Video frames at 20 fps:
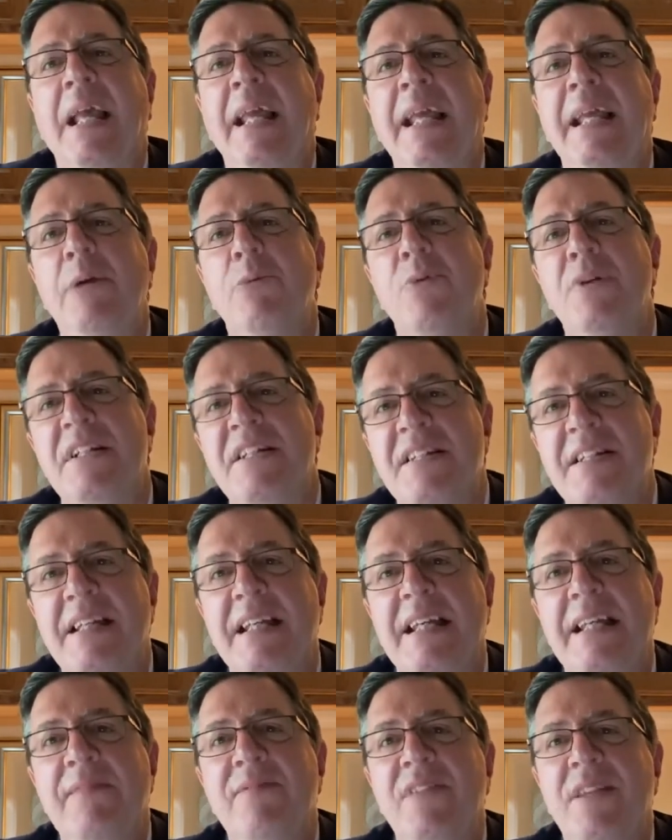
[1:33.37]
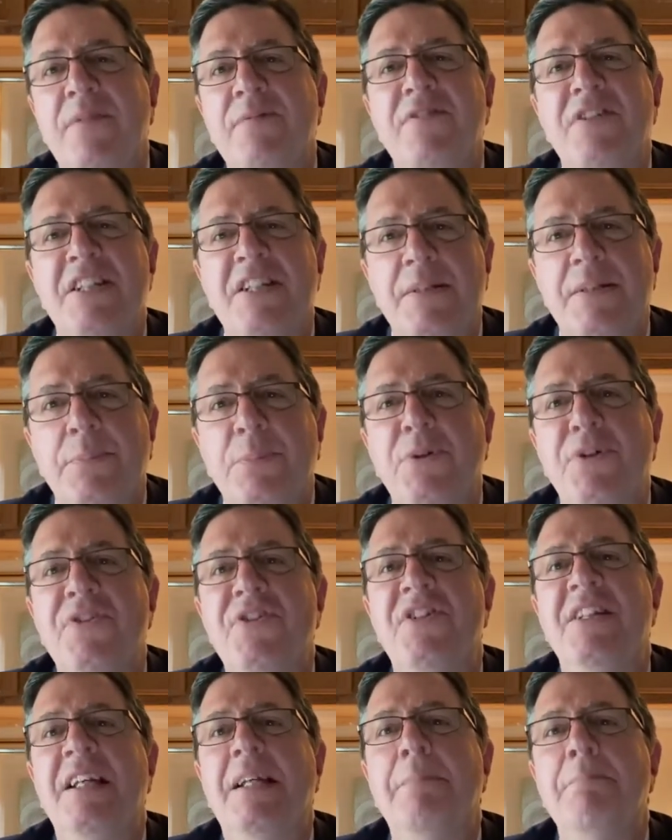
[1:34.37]
he received the visible
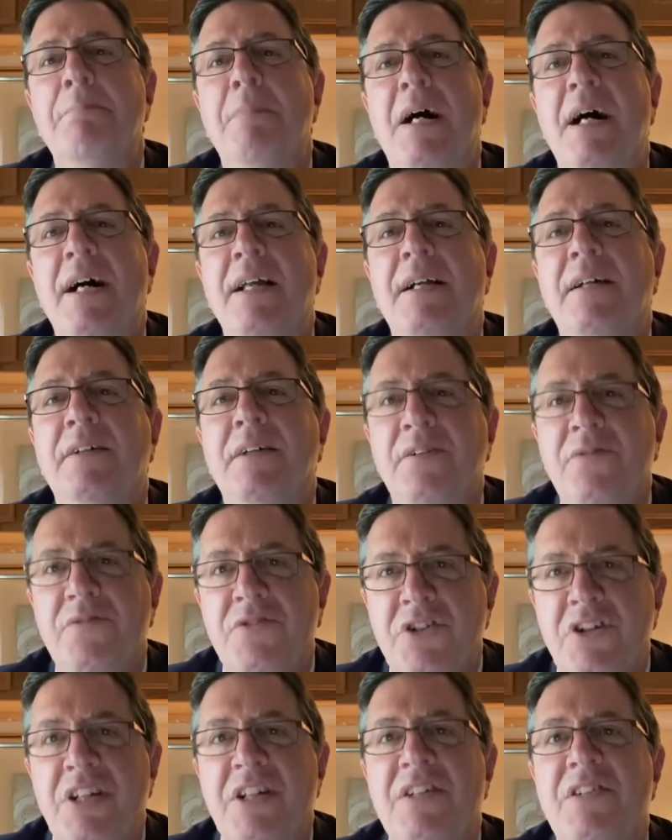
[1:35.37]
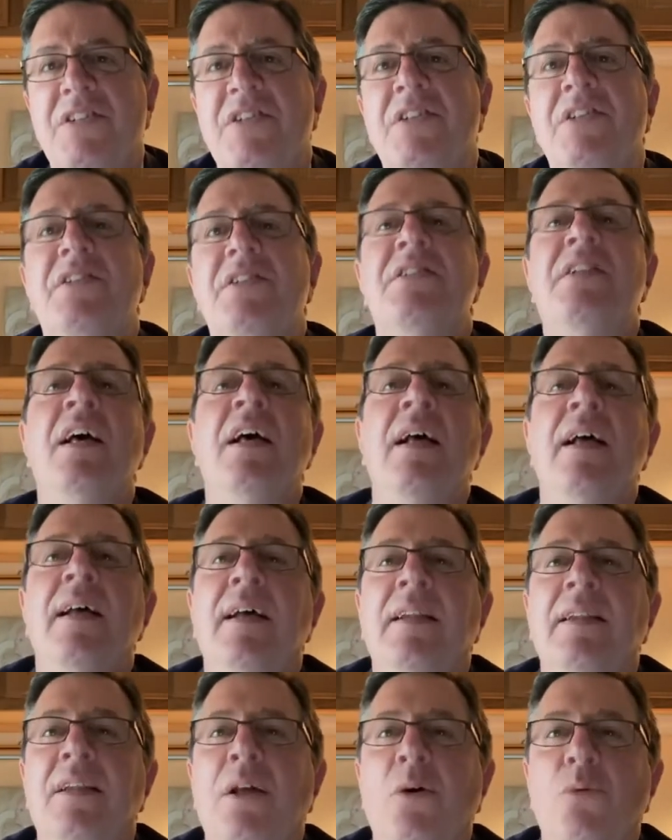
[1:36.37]
stigmata of Jesus,
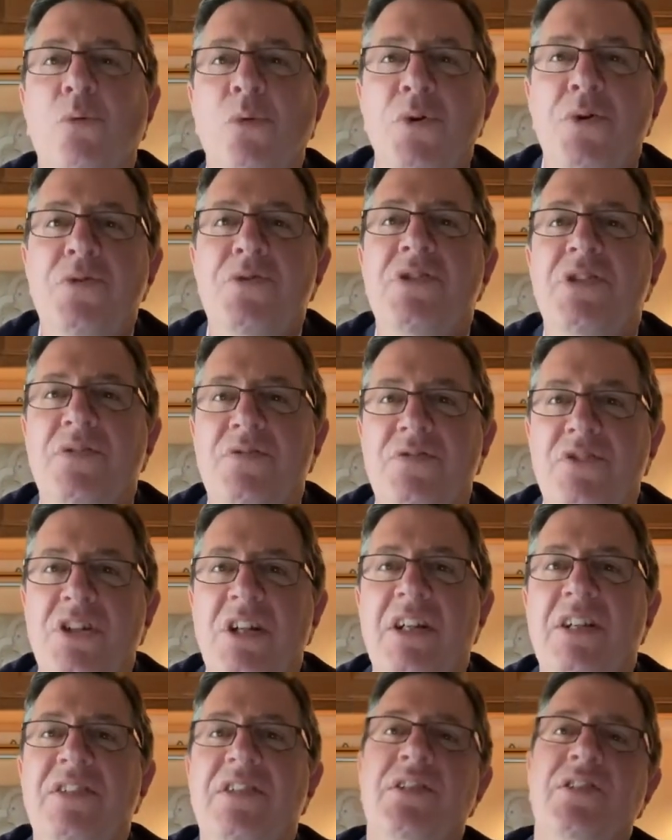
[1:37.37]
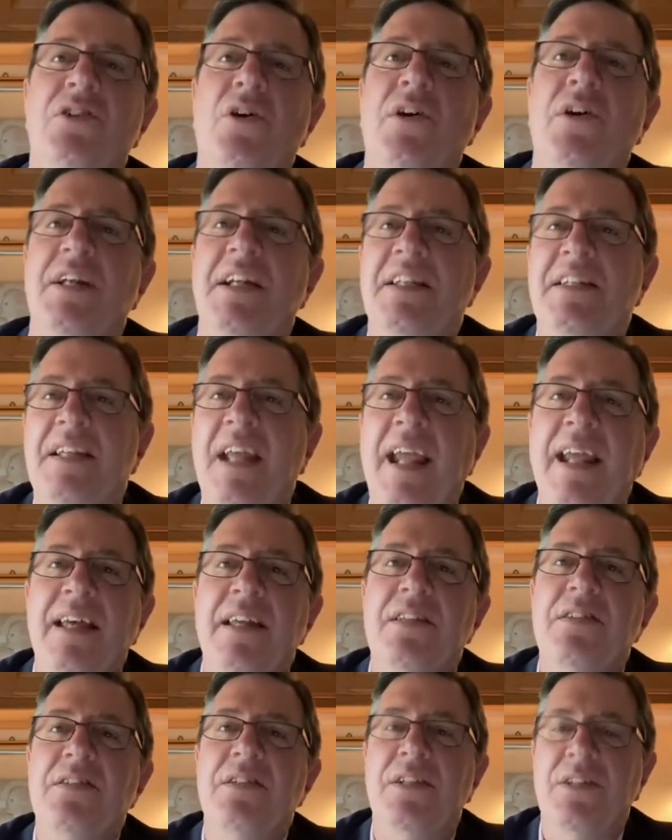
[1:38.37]
the wounds of Jesus on his
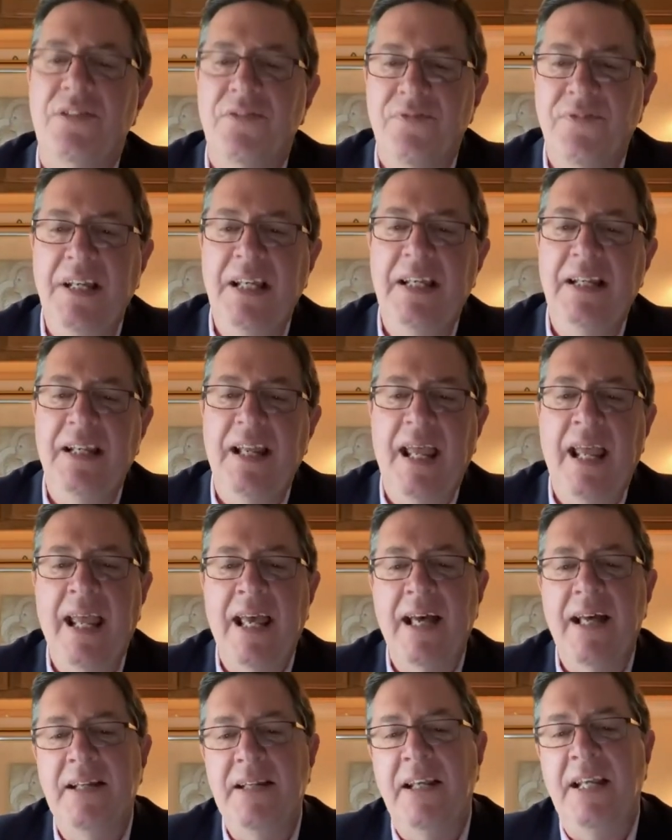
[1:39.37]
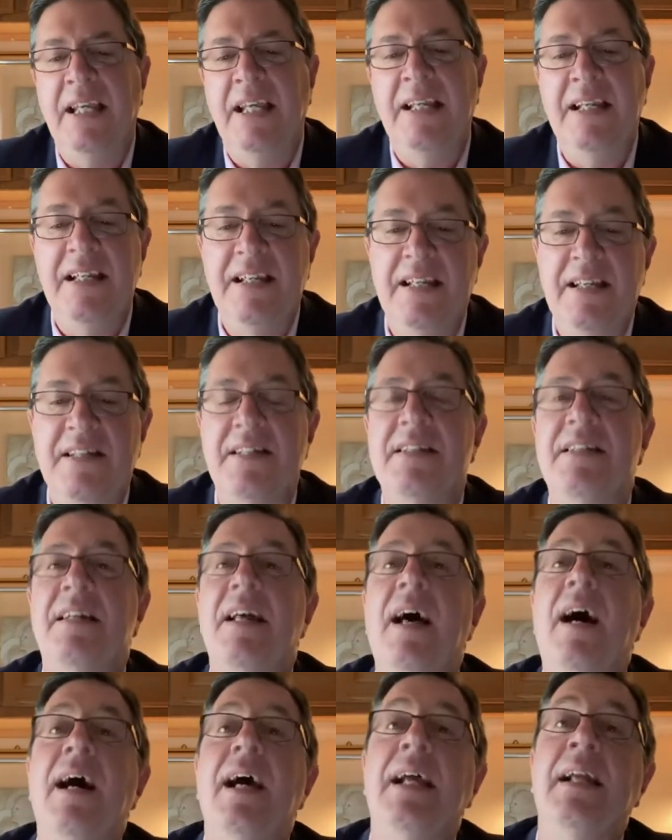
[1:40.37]
hands, his feet, and in his
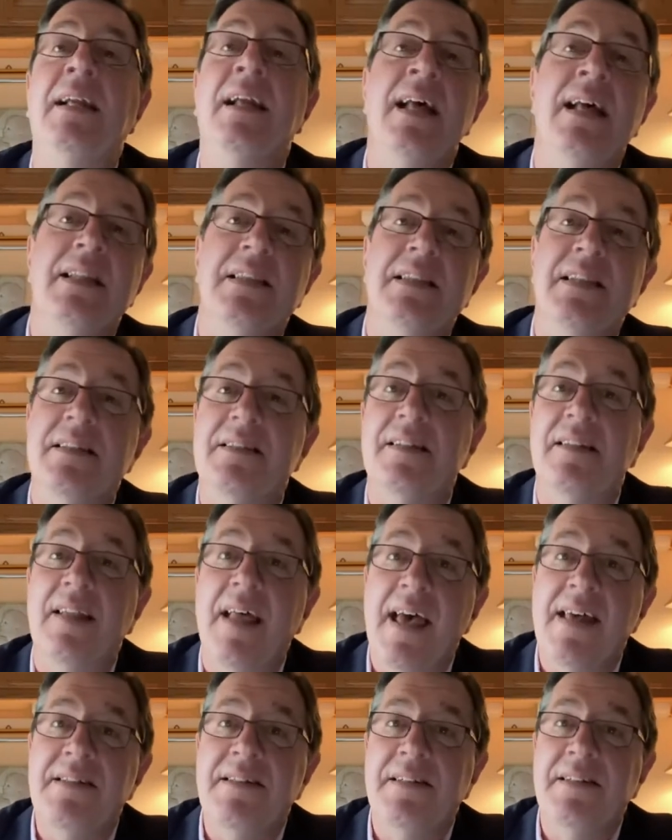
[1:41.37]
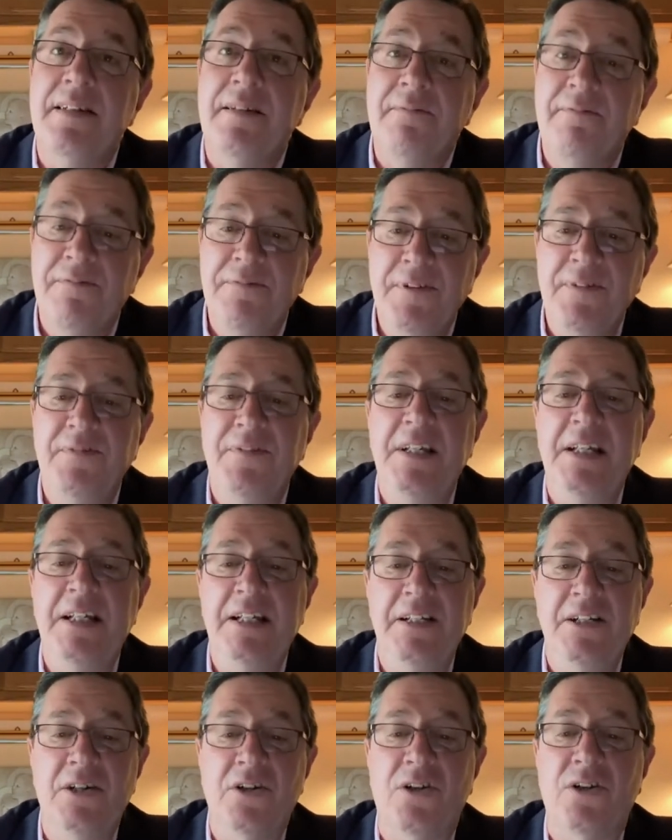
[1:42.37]
side. This lasted 50
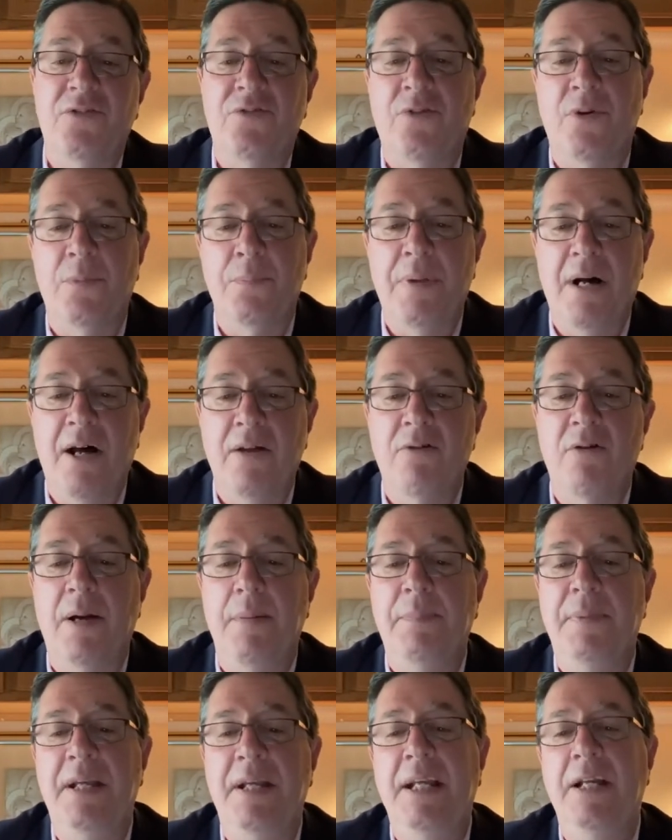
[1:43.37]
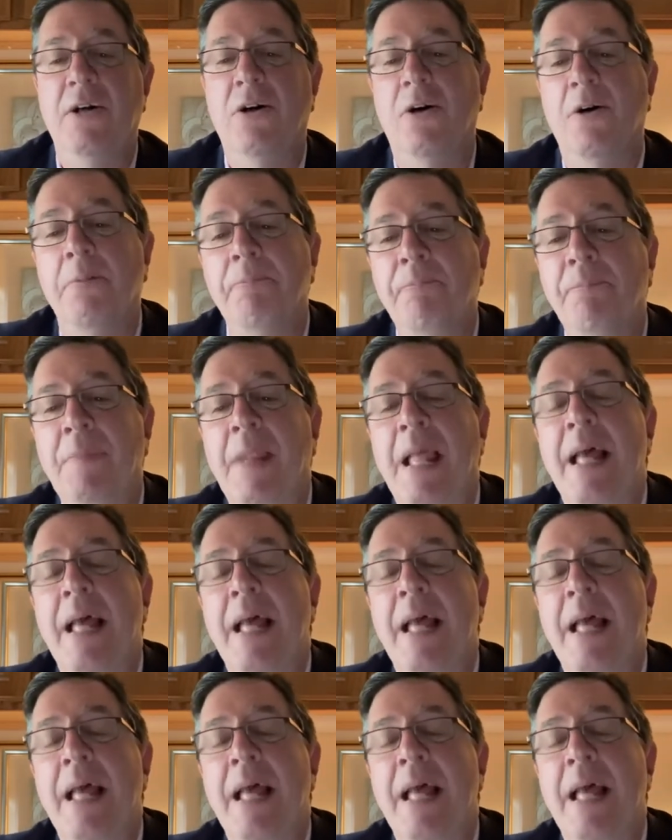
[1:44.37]
years for Padre Pio.